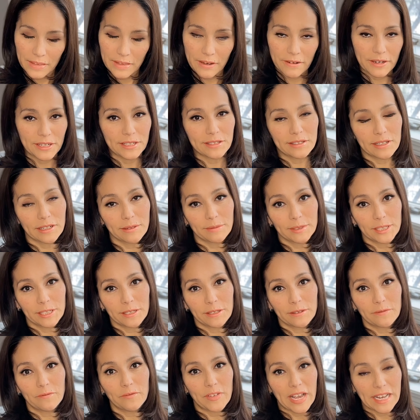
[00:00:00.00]
There are
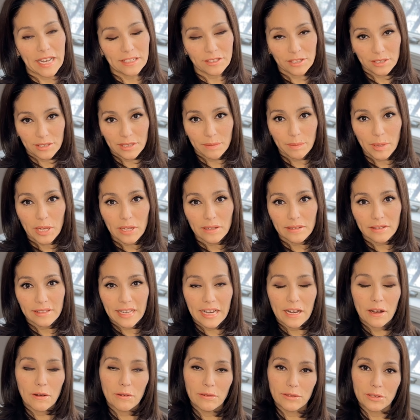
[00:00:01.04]
certain vegetables
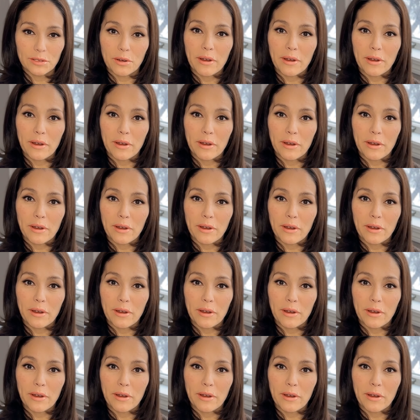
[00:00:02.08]
that also